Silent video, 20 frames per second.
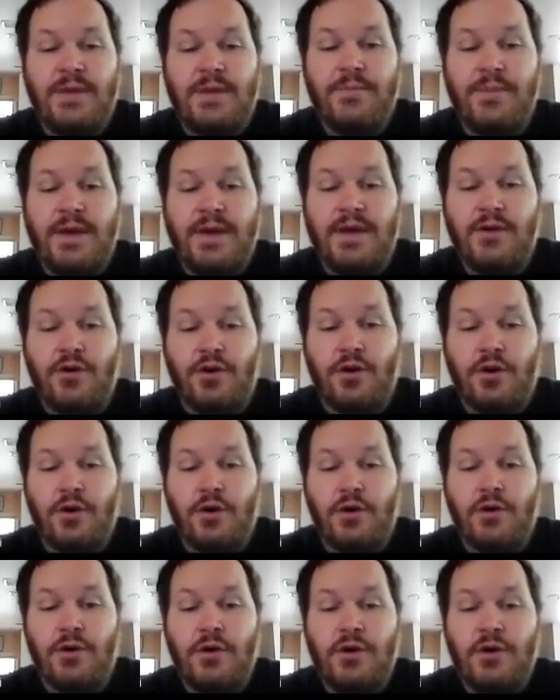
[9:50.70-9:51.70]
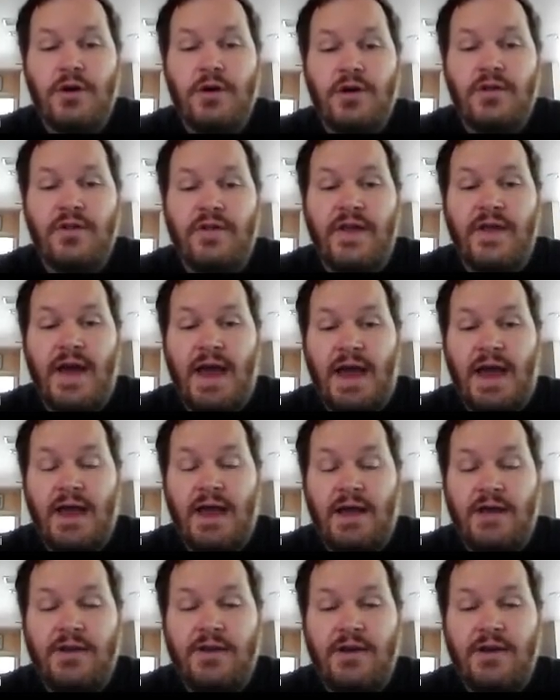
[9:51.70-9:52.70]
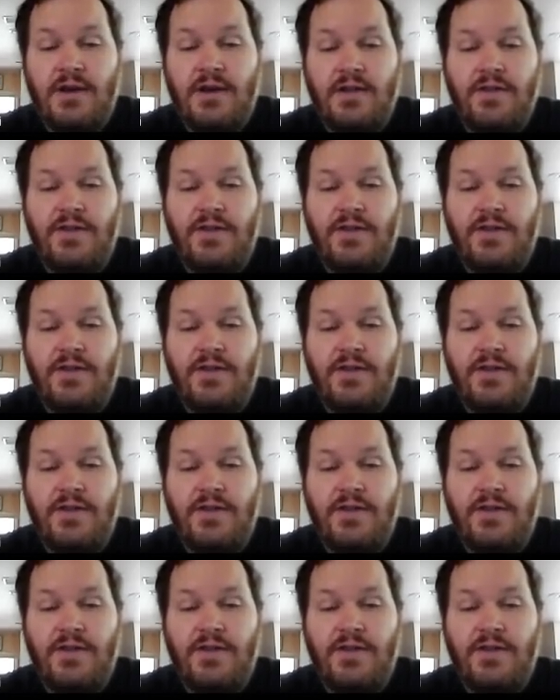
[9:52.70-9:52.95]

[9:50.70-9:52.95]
bigger than